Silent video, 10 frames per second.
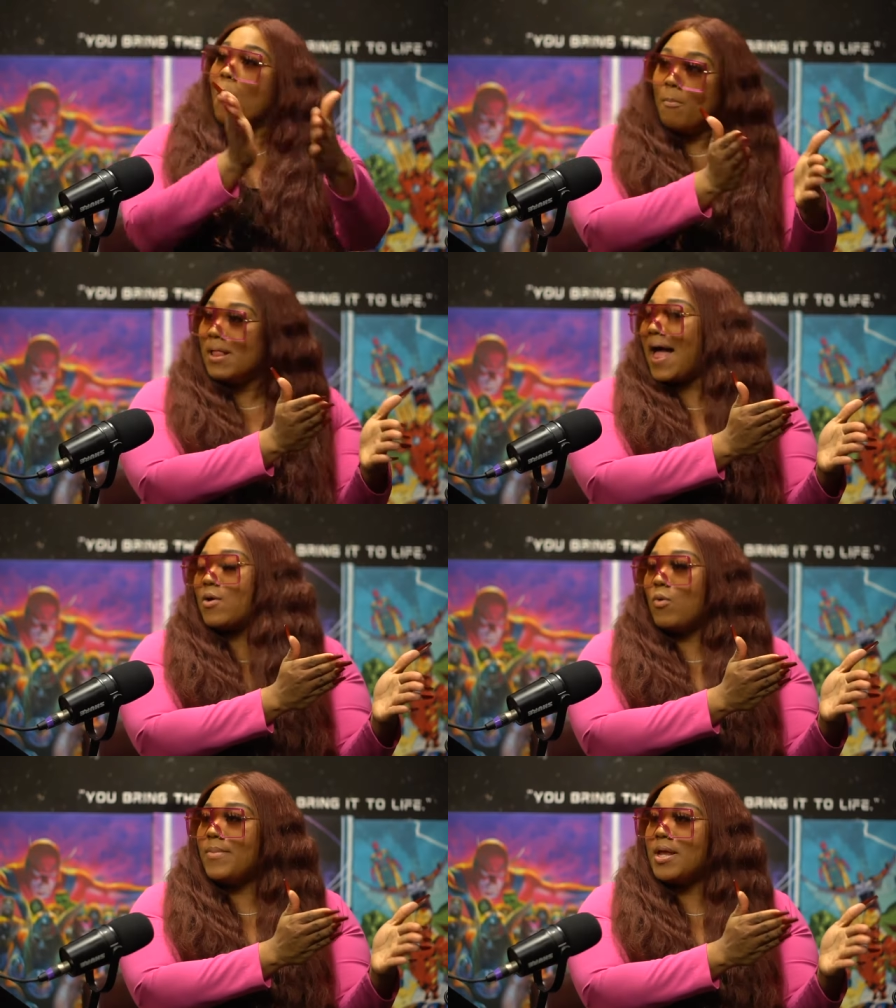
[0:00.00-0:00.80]

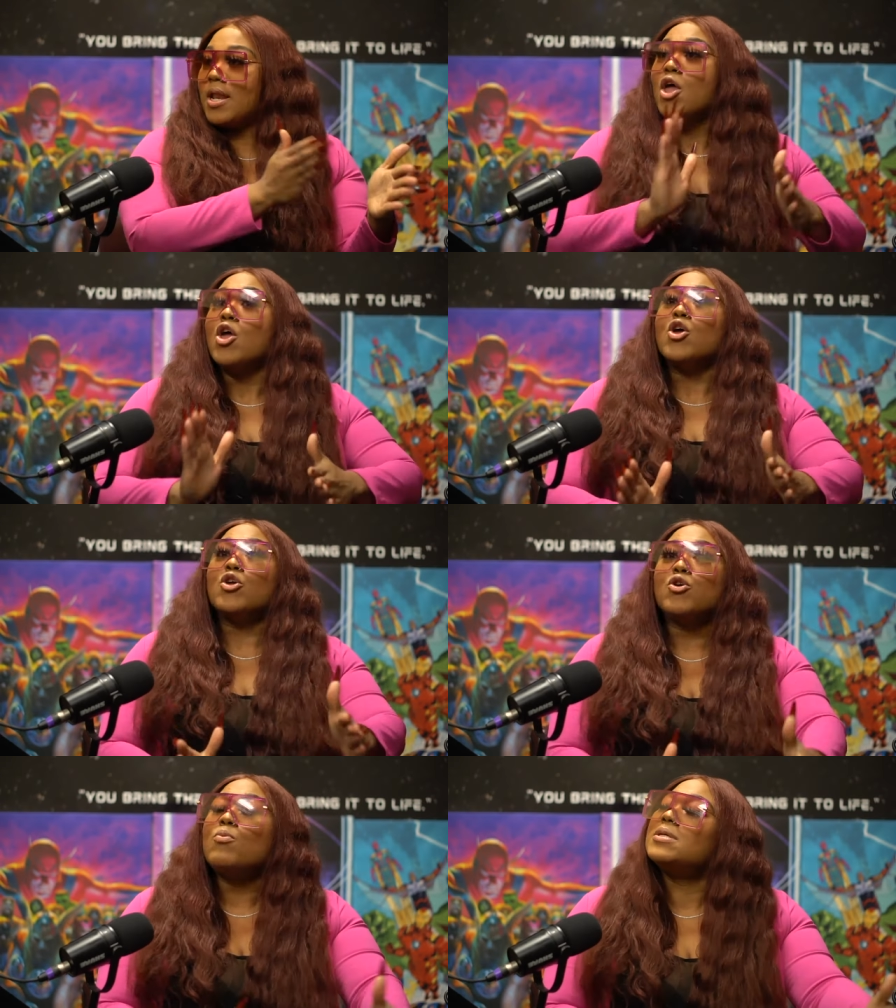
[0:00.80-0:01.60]
black woman,
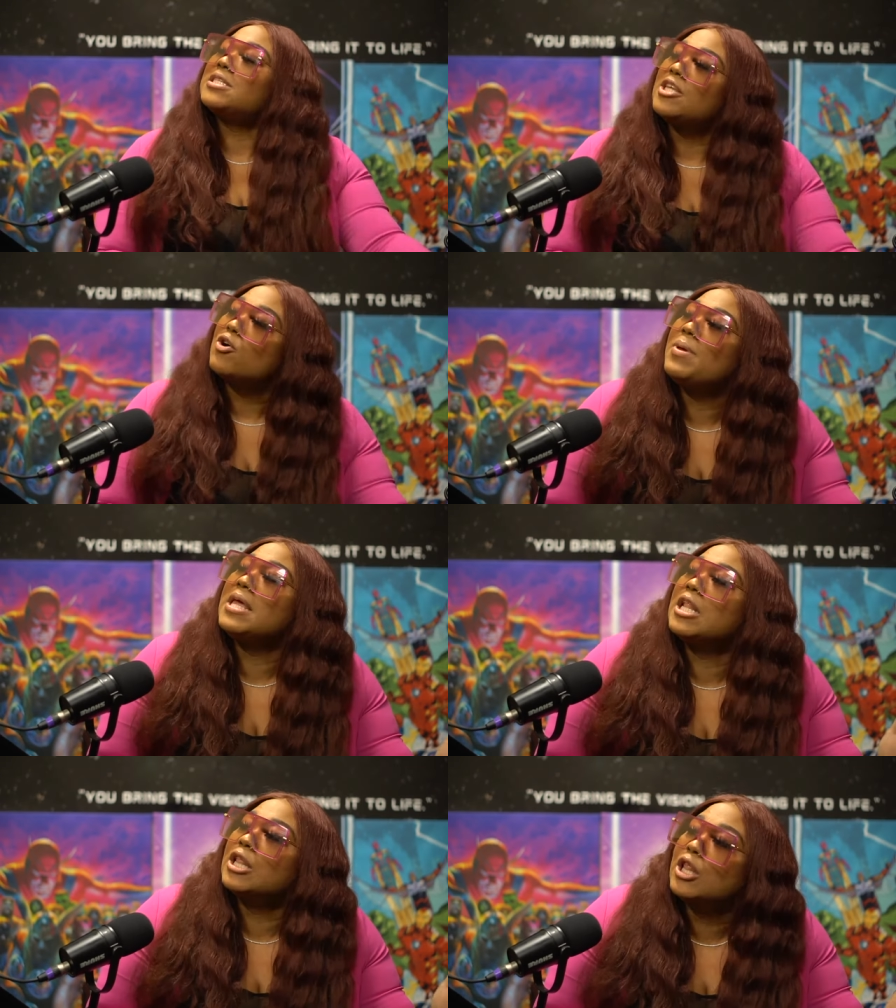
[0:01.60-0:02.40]
you would still
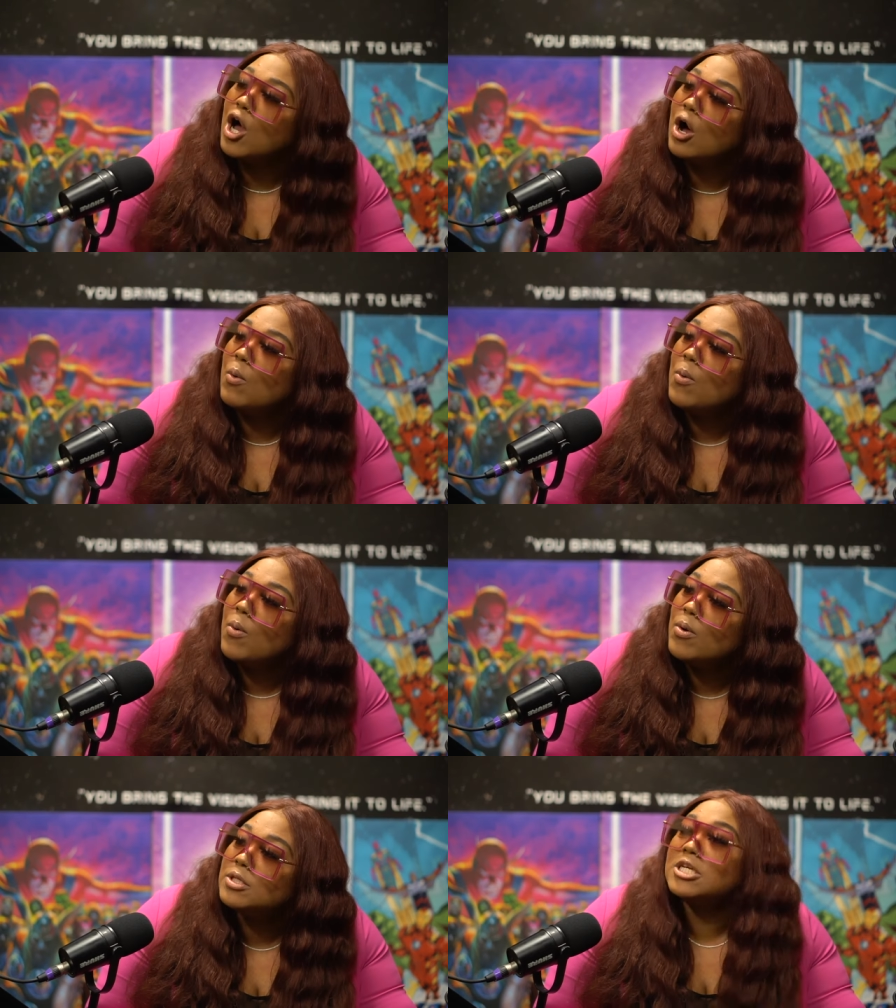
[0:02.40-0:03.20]
be low
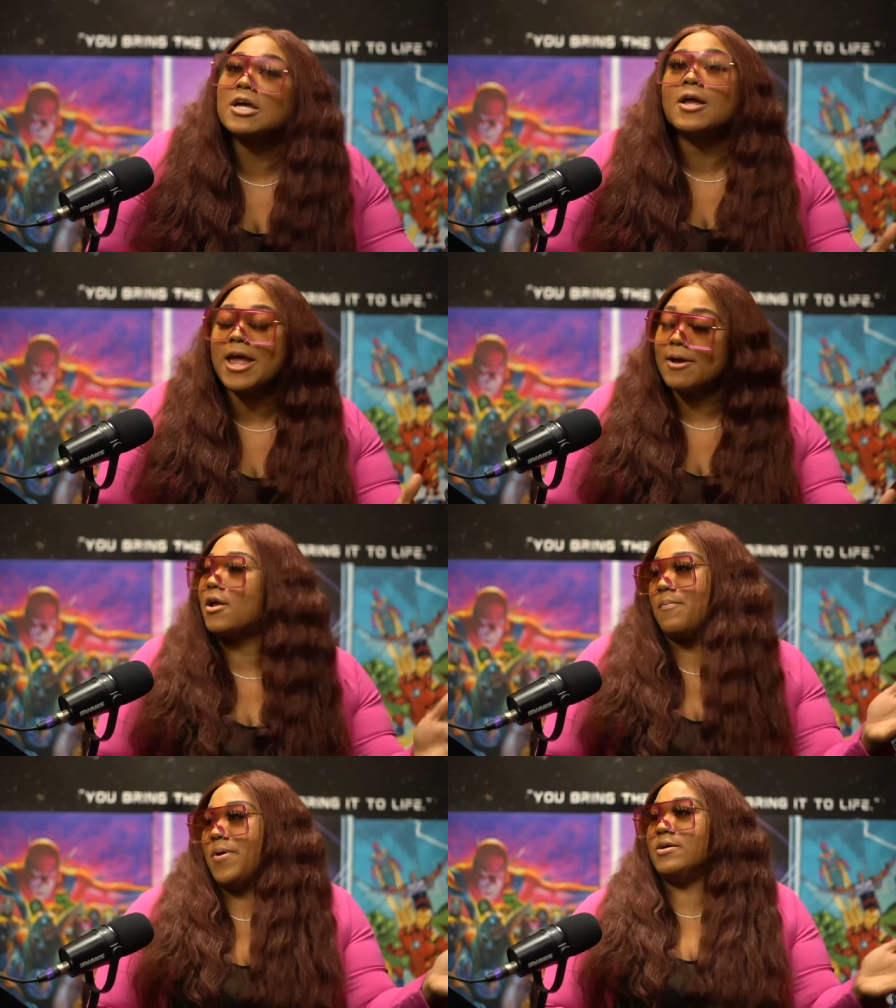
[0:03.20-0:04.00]
to care,
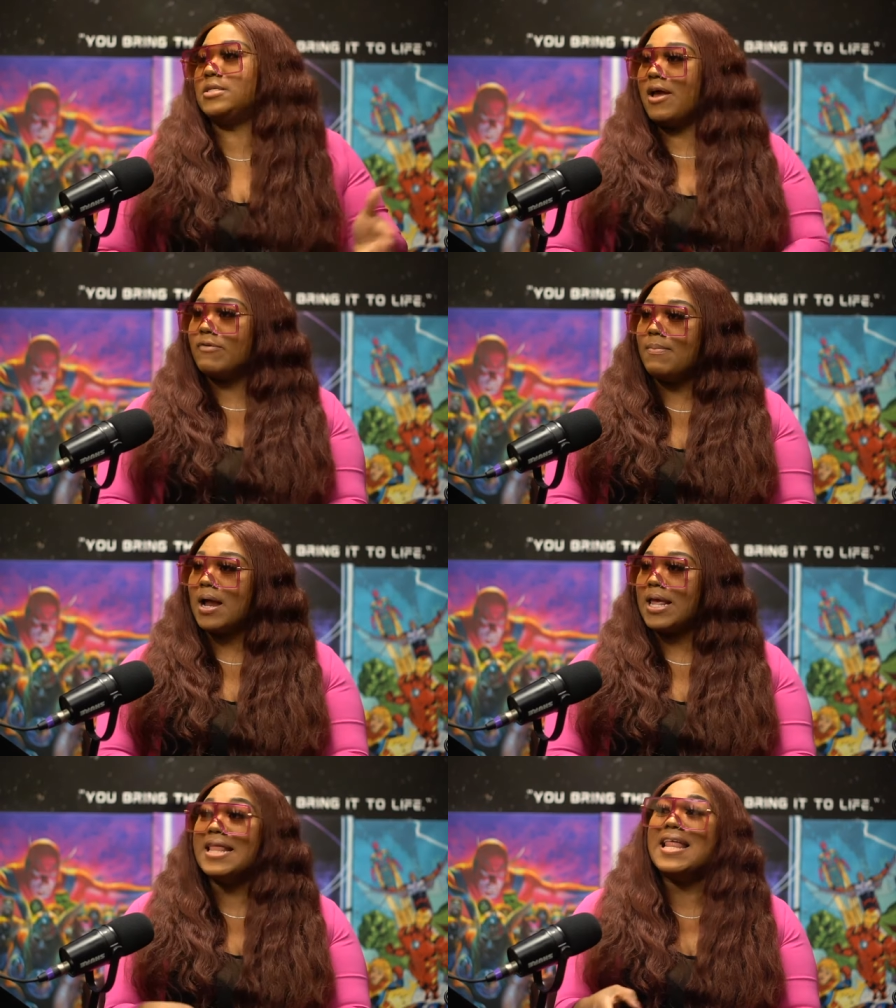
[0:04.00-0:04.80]
to
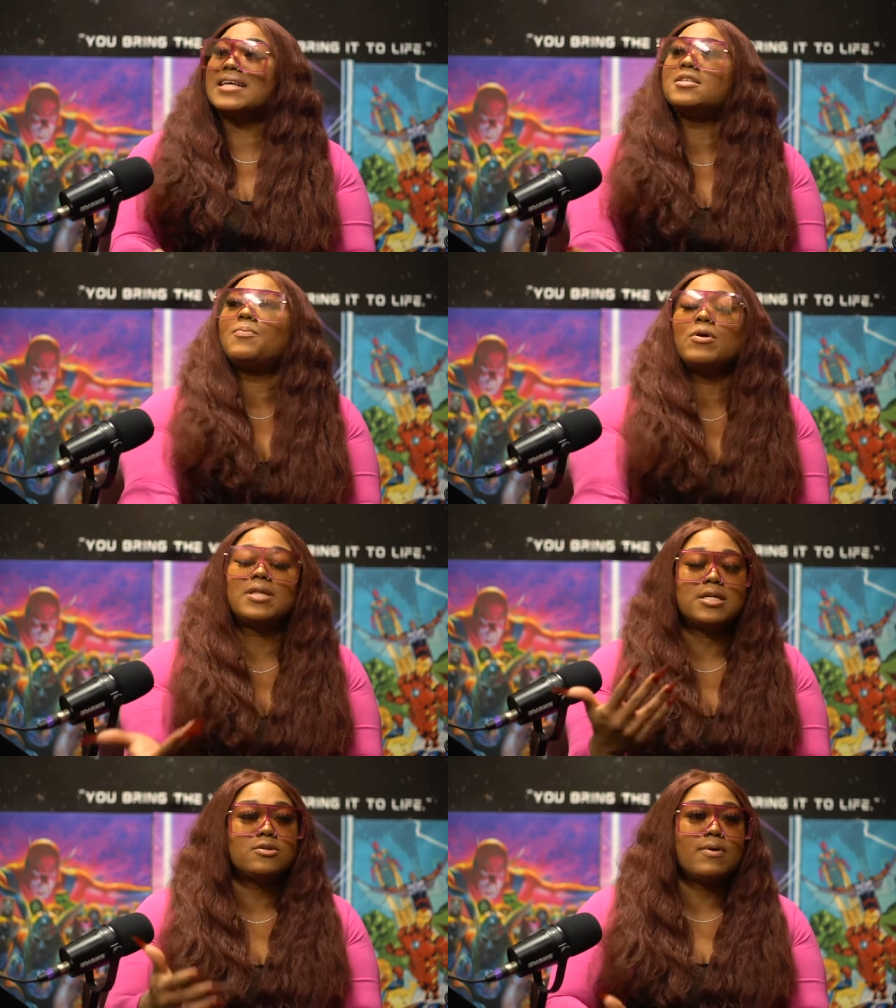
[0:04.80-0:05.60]
everybody. Mm. And that's the point
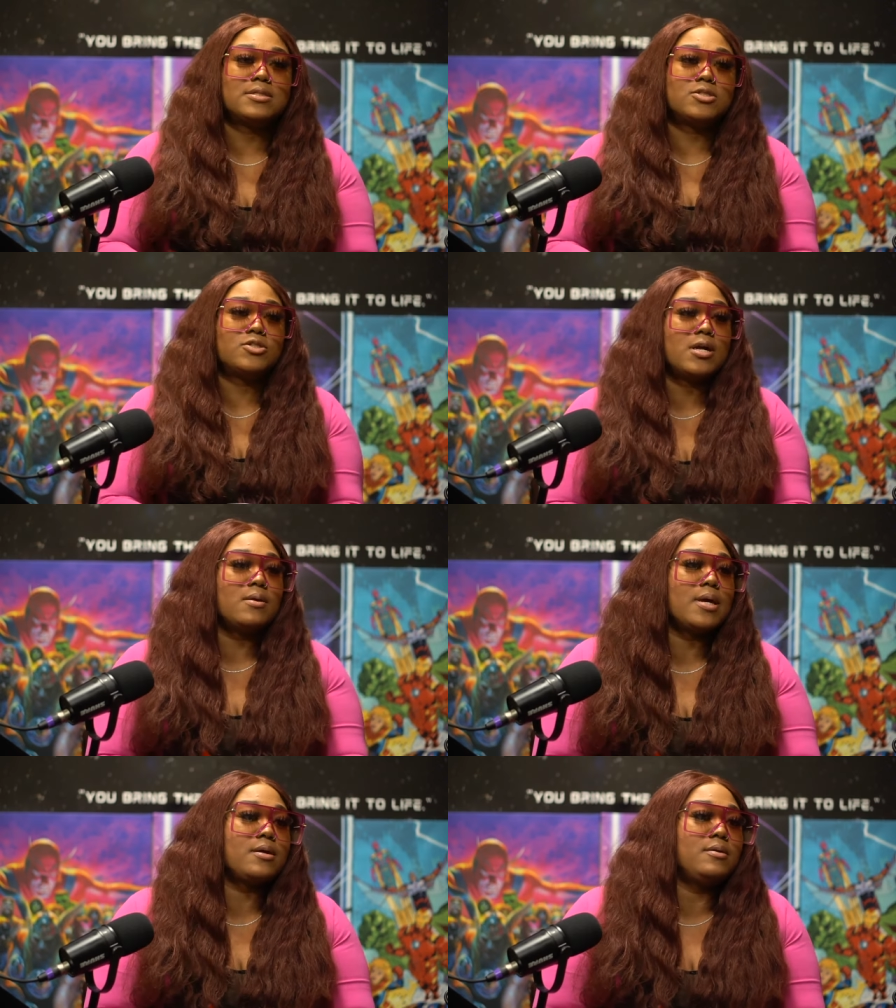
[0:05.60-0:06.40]
that Taraji's trying to
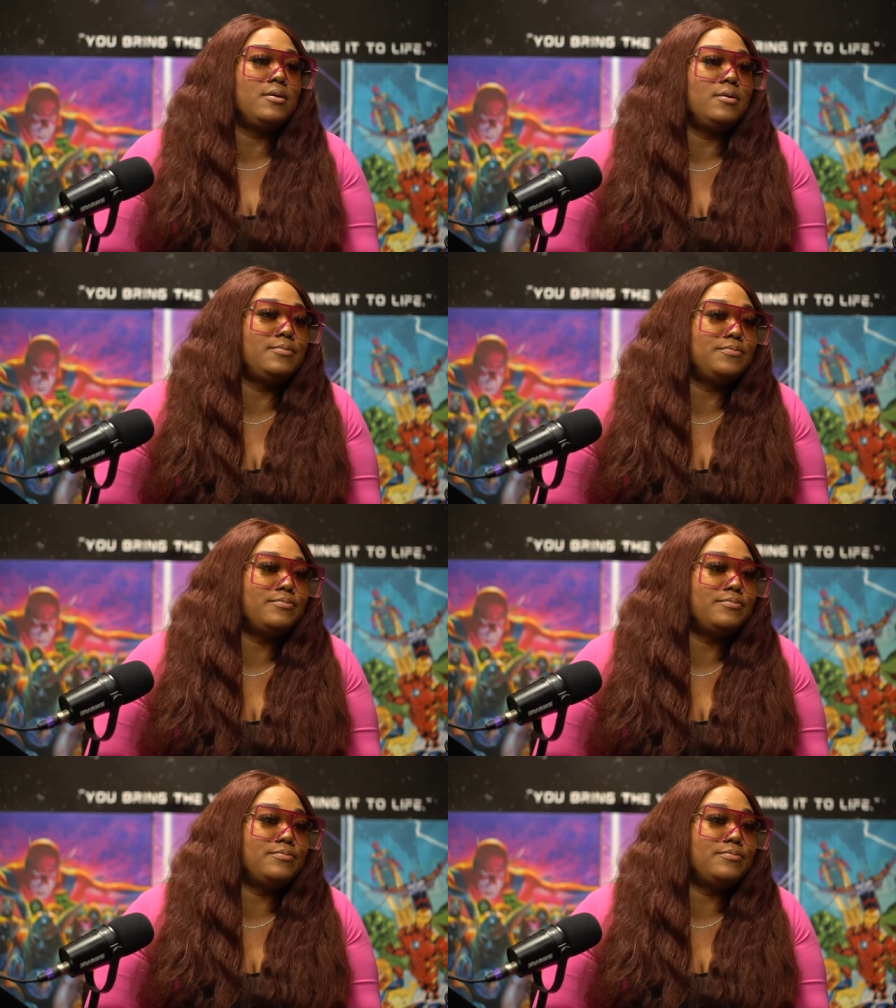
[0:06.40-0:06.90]
make. Oh,